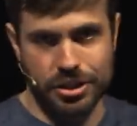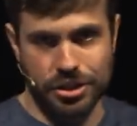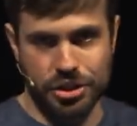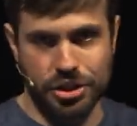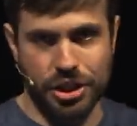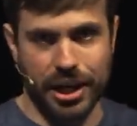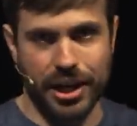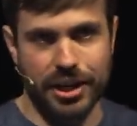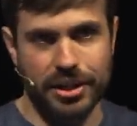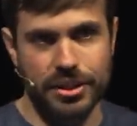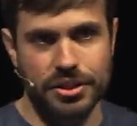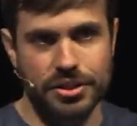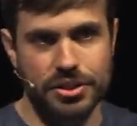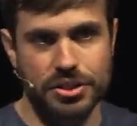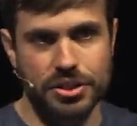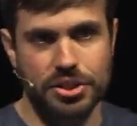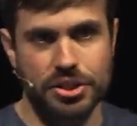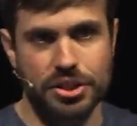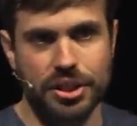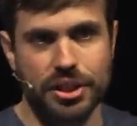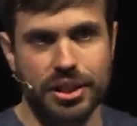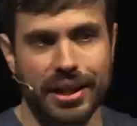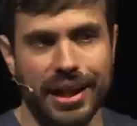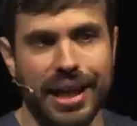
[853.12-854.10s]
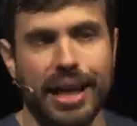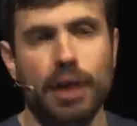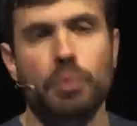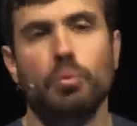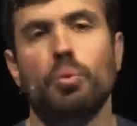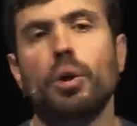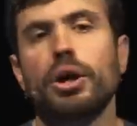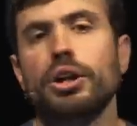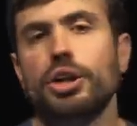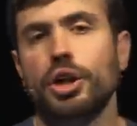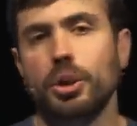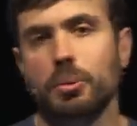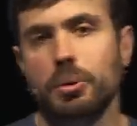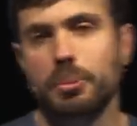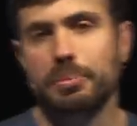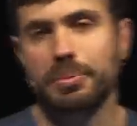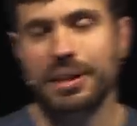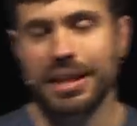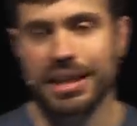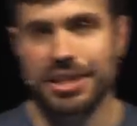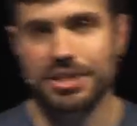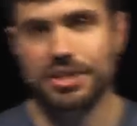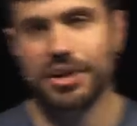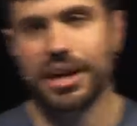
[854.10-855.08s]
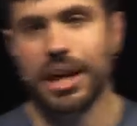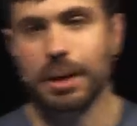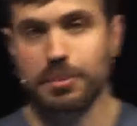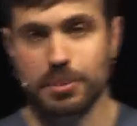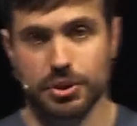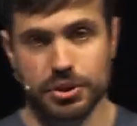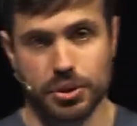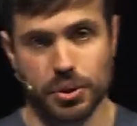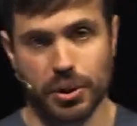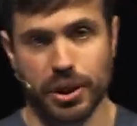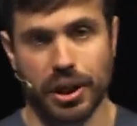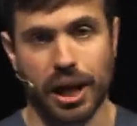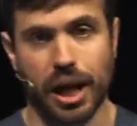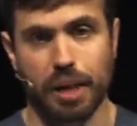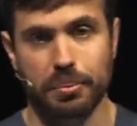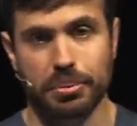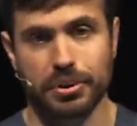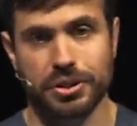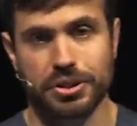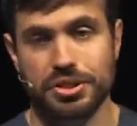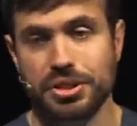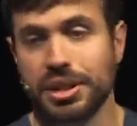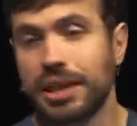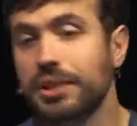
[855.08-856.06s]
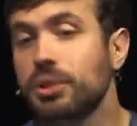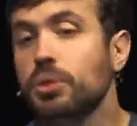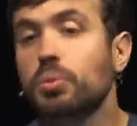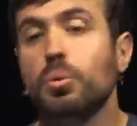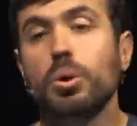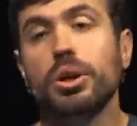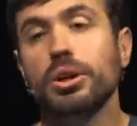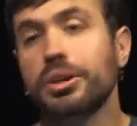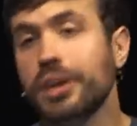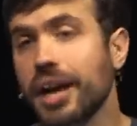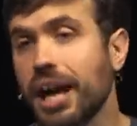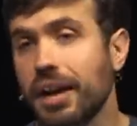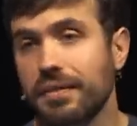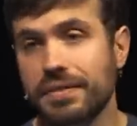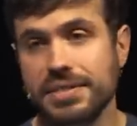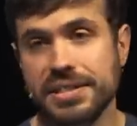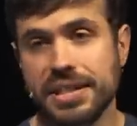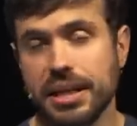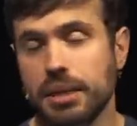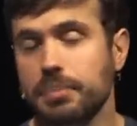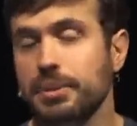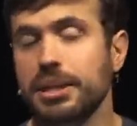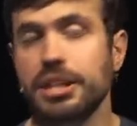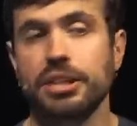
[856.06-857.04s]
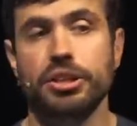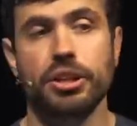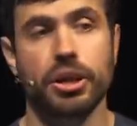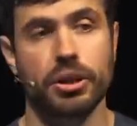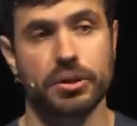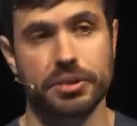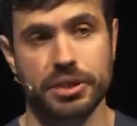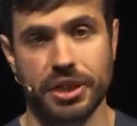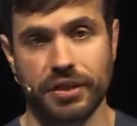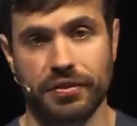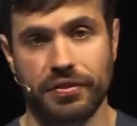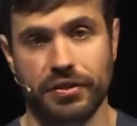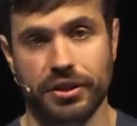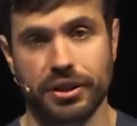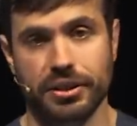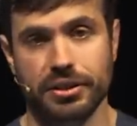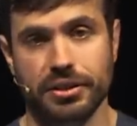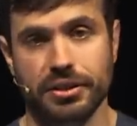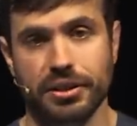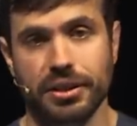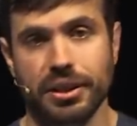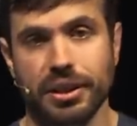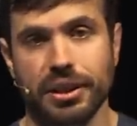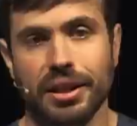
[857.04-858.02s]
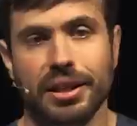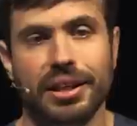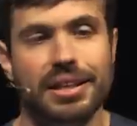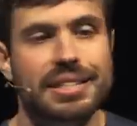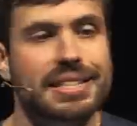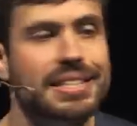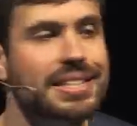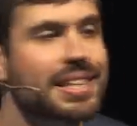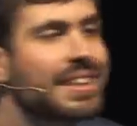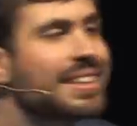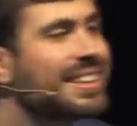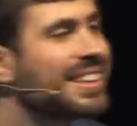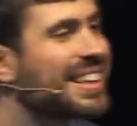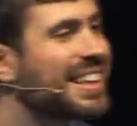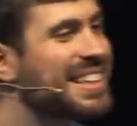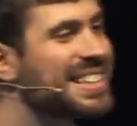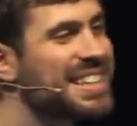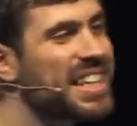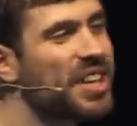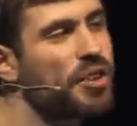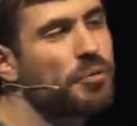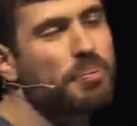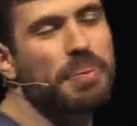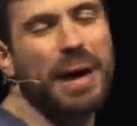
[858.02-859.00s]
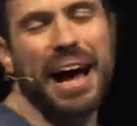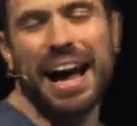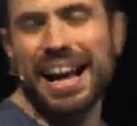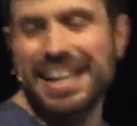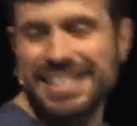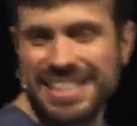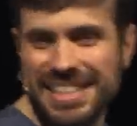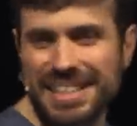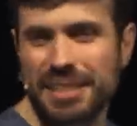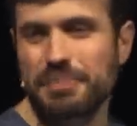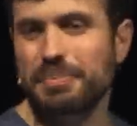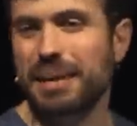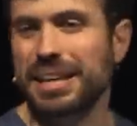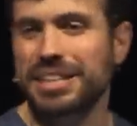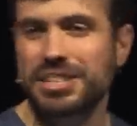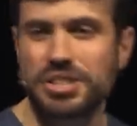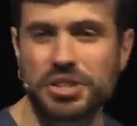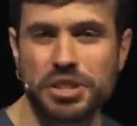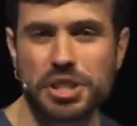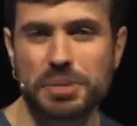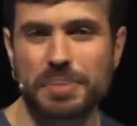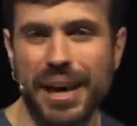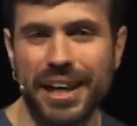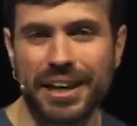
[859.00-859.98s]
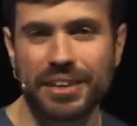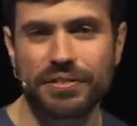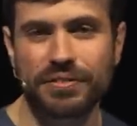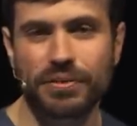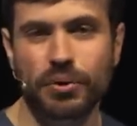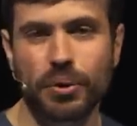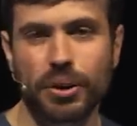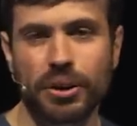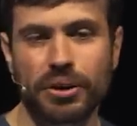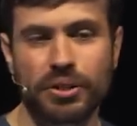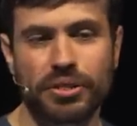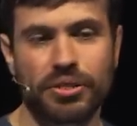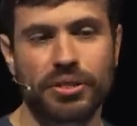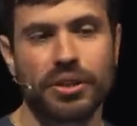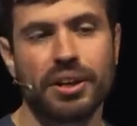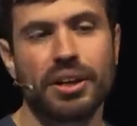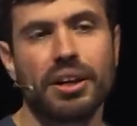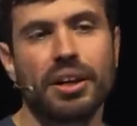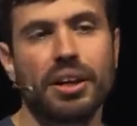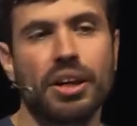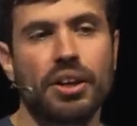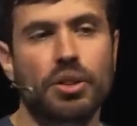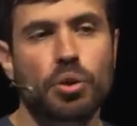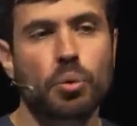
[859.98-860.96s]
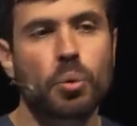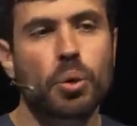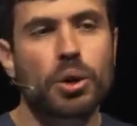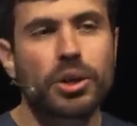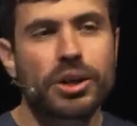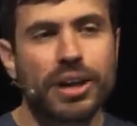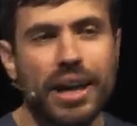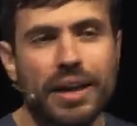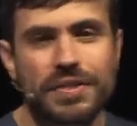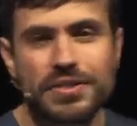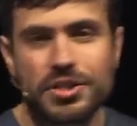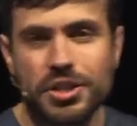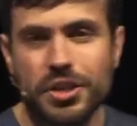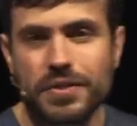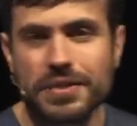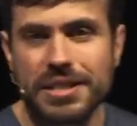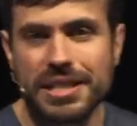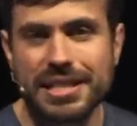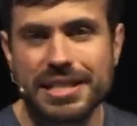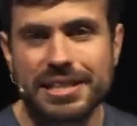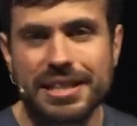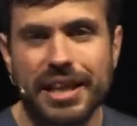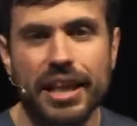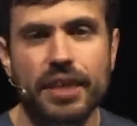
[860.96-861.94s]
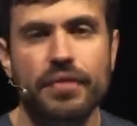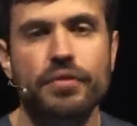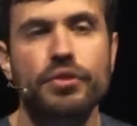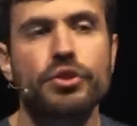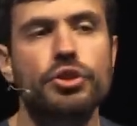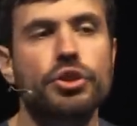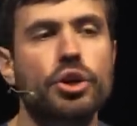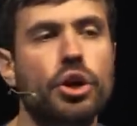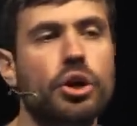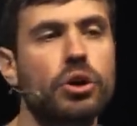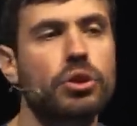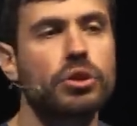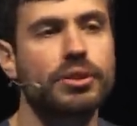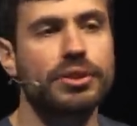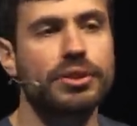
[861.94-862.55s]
change in what human beings are able to accomplish. And the work graph is going to be no different. Because suddenly, instead of passing messages back and forth, the work graph serves as this kind of neural